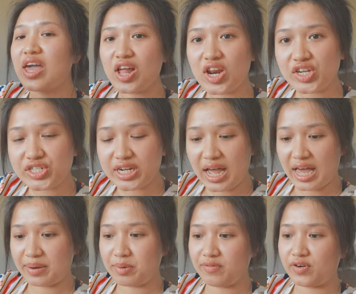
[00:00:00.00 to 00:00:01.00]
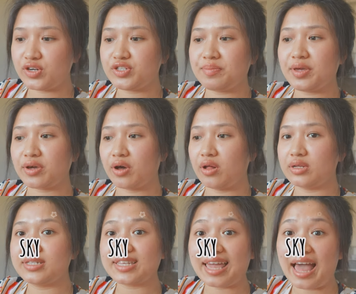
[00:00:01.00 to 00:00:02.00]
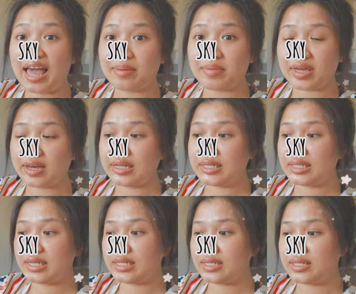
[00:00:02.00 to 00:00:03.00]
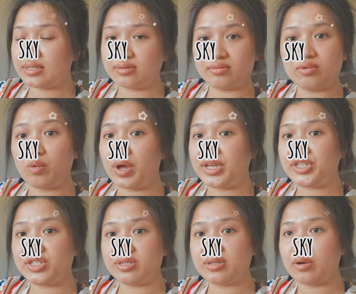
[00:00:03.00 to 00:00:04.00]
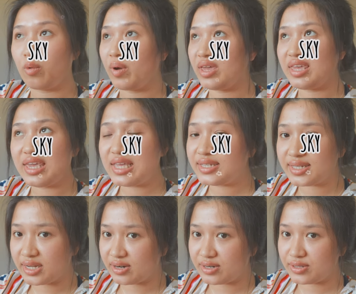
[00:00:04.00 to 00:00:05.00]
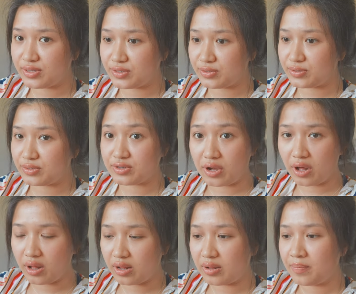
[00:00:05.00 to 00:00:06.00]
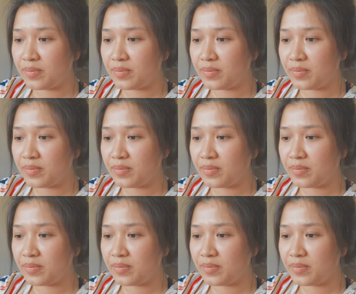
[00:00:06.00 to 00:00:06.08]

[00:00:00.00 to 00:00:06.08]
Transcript: English, I prefer to be called Sky because it's way way easier to, to call.